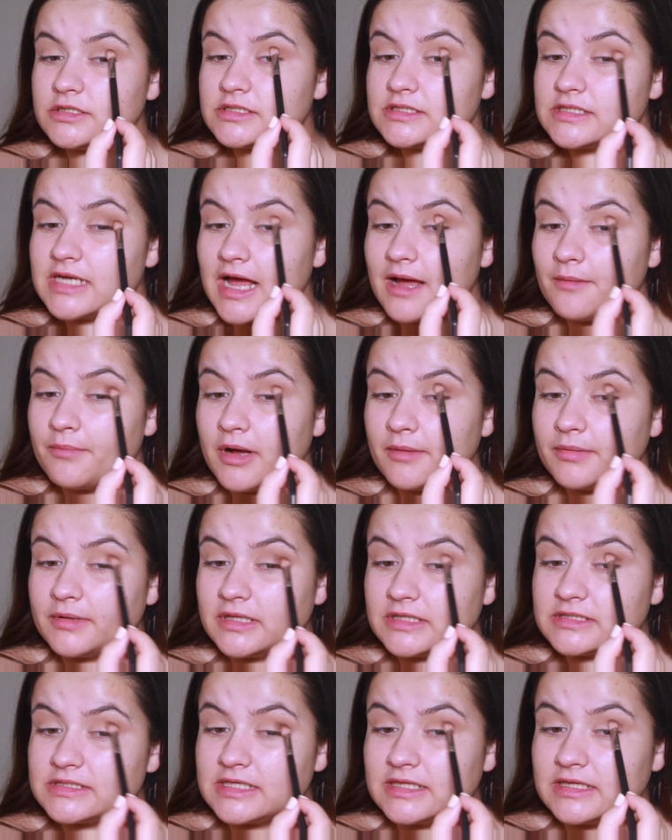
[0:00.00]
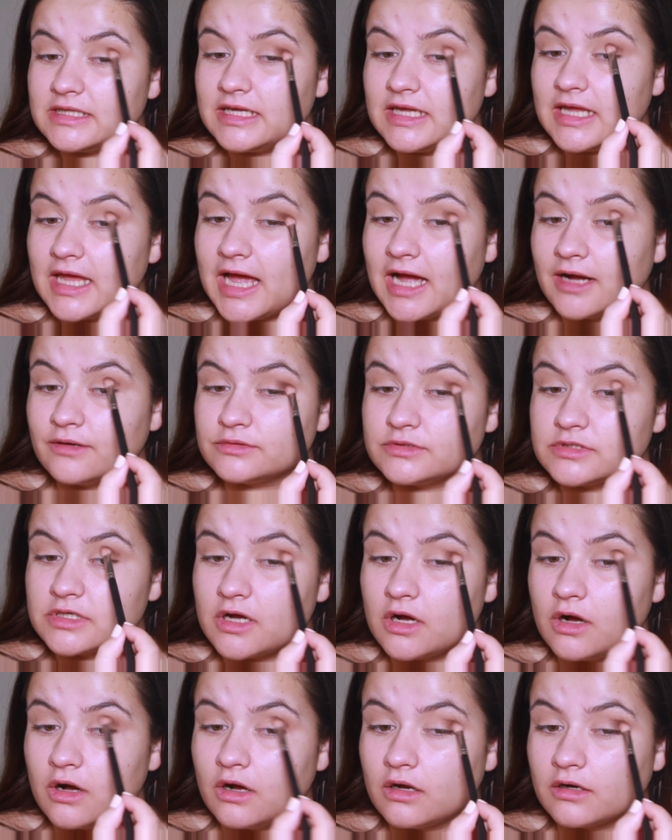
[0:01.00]
Just start popping this in the outer
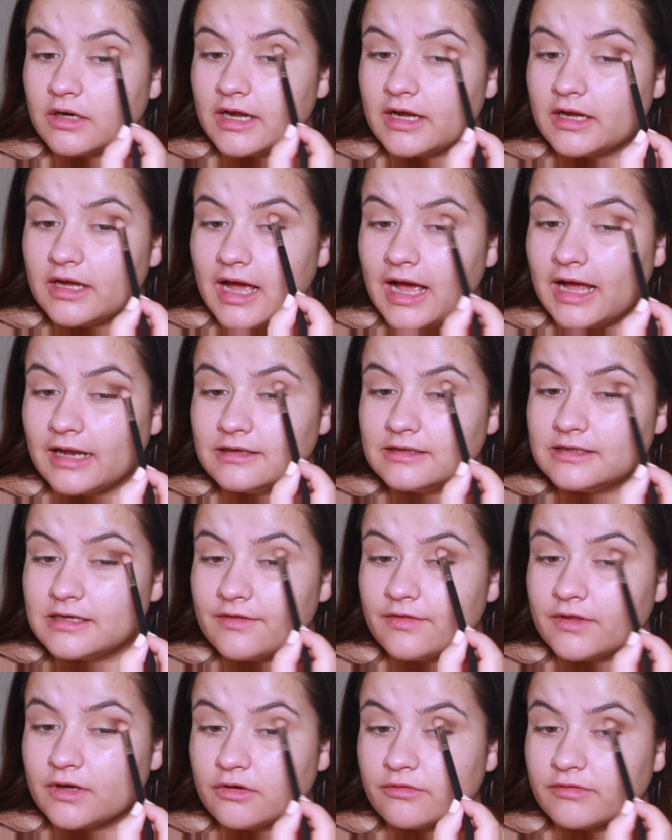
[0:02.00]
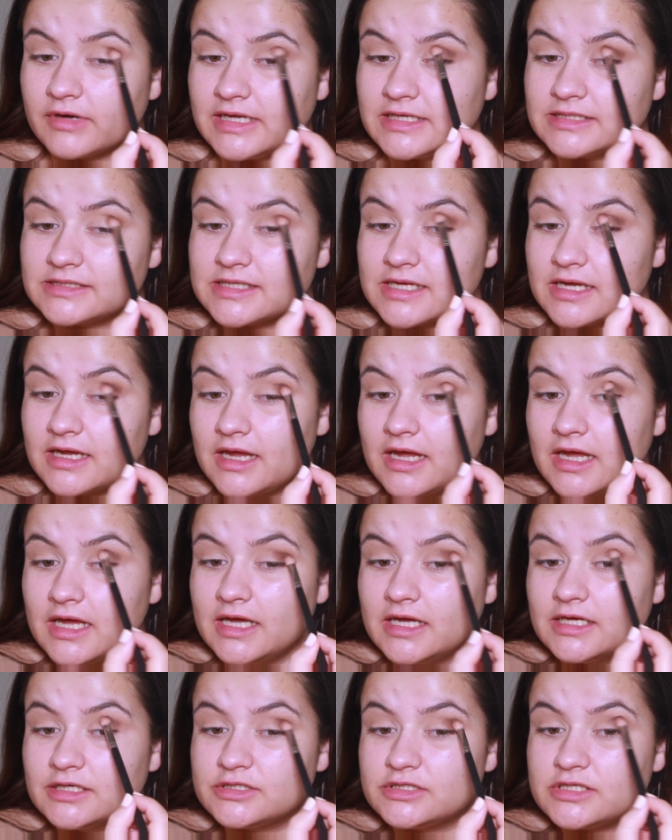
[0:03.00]
corner and the crease.
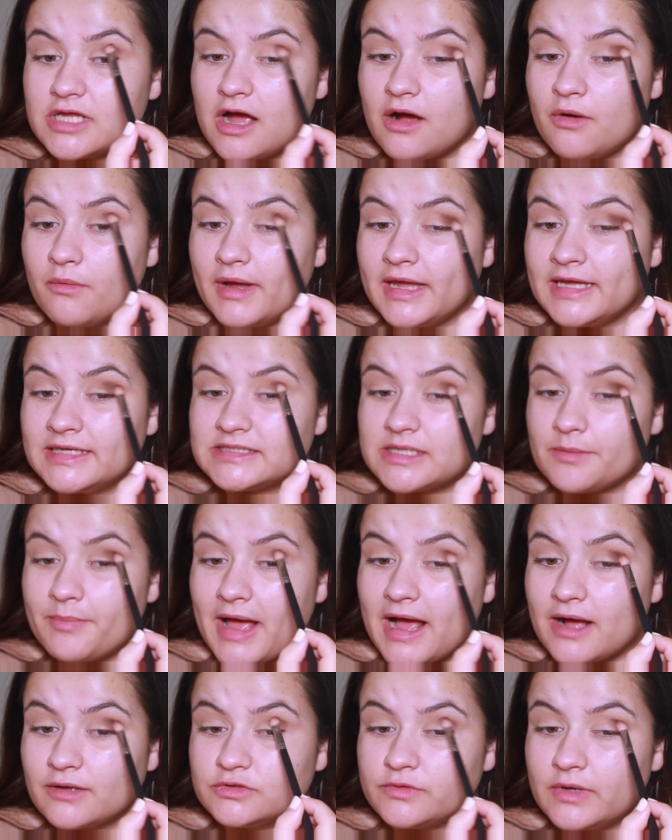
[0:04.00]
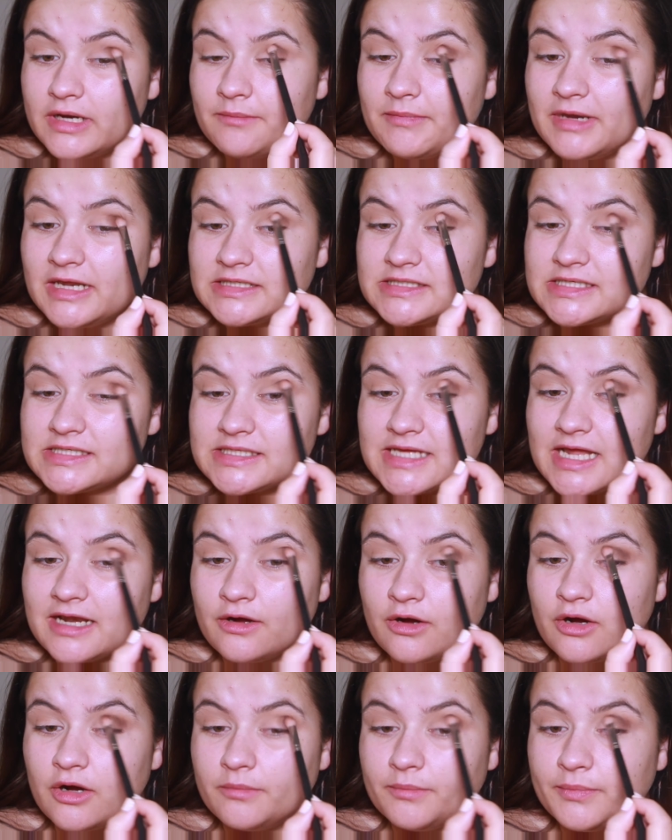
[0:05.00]
So it's about 20 minutes to set
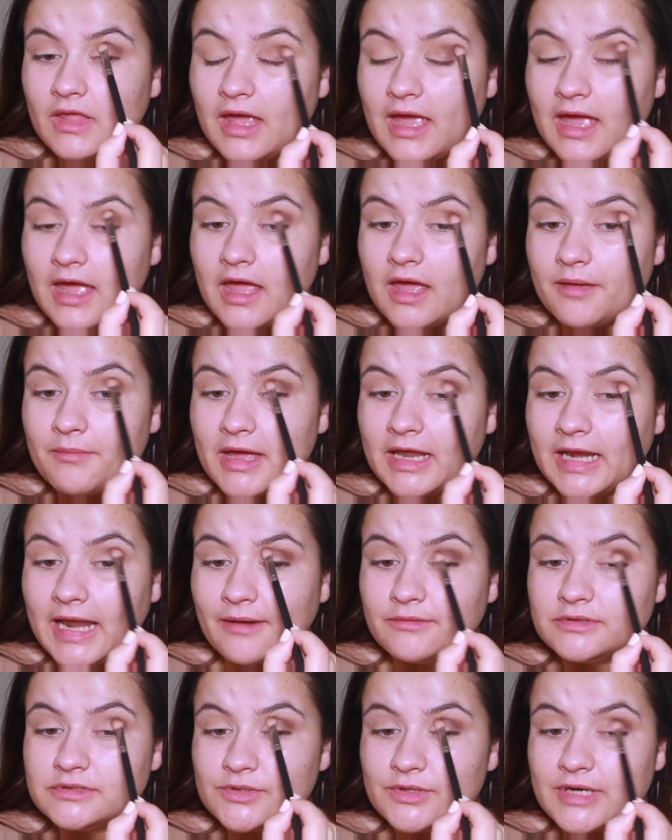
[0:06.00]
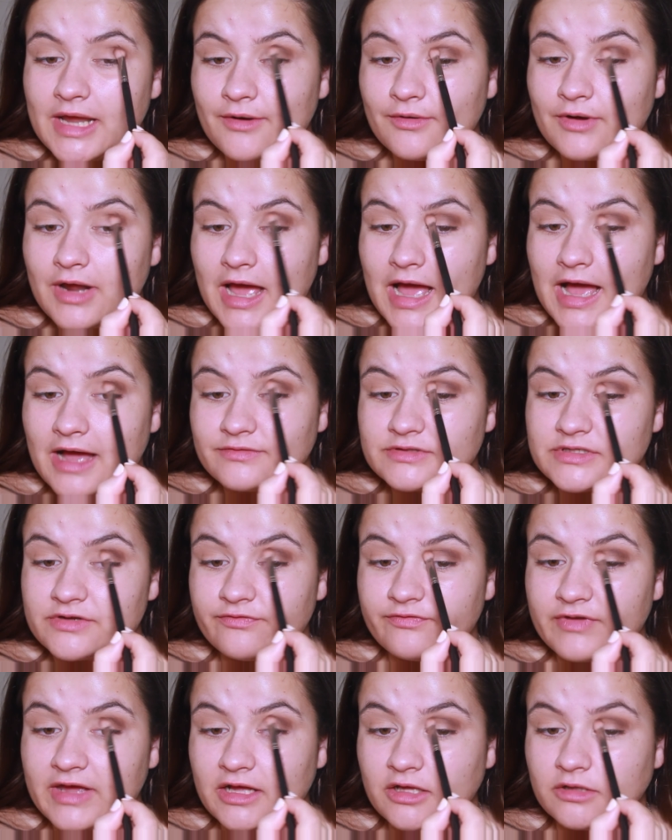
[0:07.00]
up, um, an hour to an hour and a half to
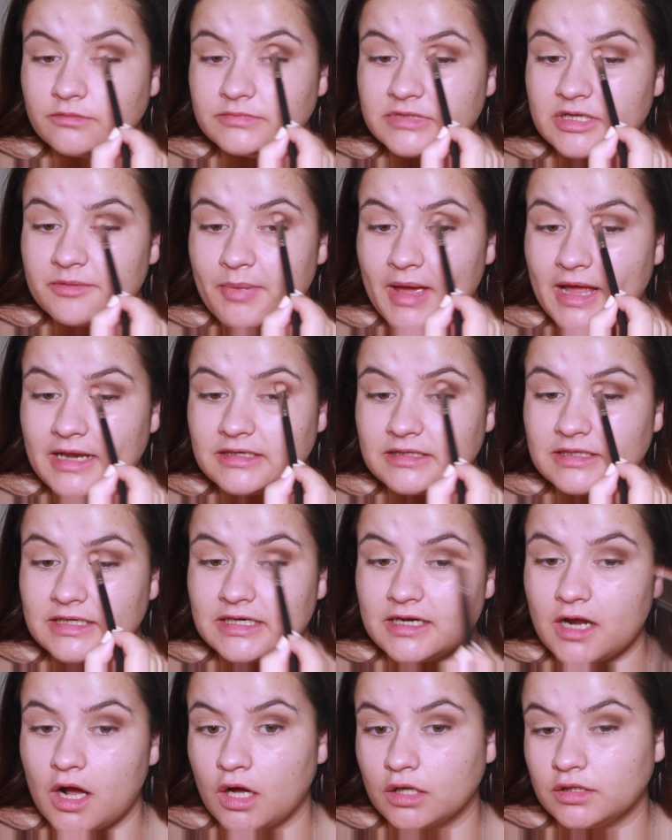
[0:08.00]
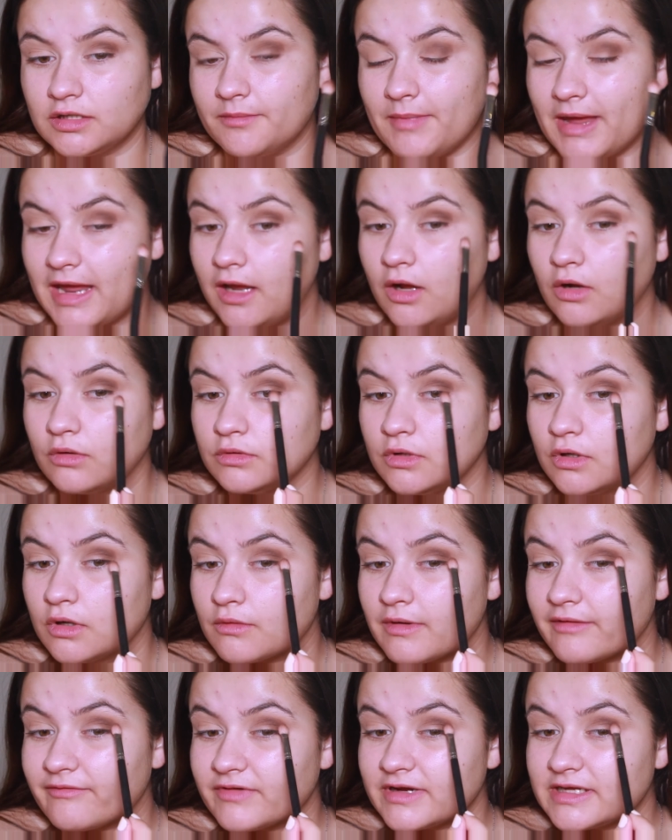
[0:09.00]
film, depending on the makeup
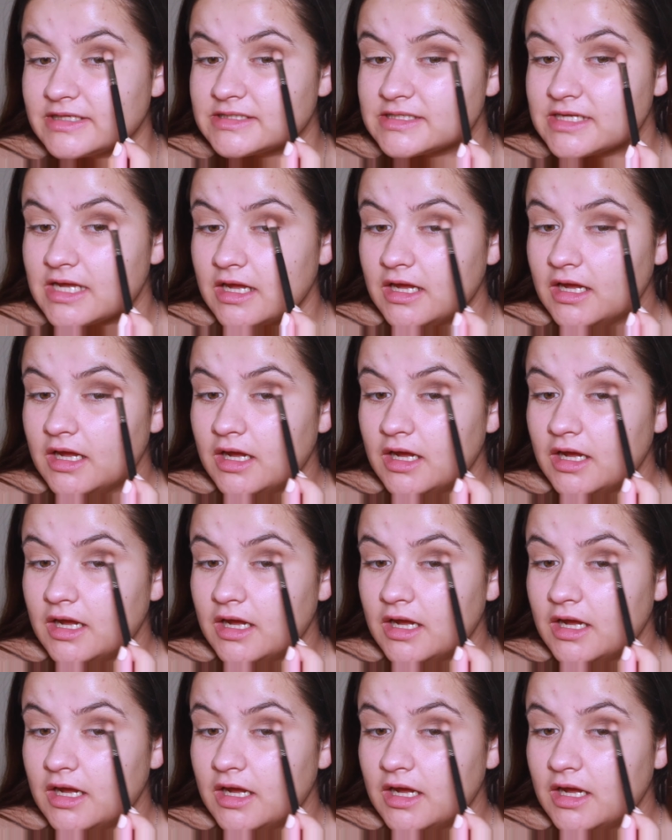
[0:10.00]
look, whether it's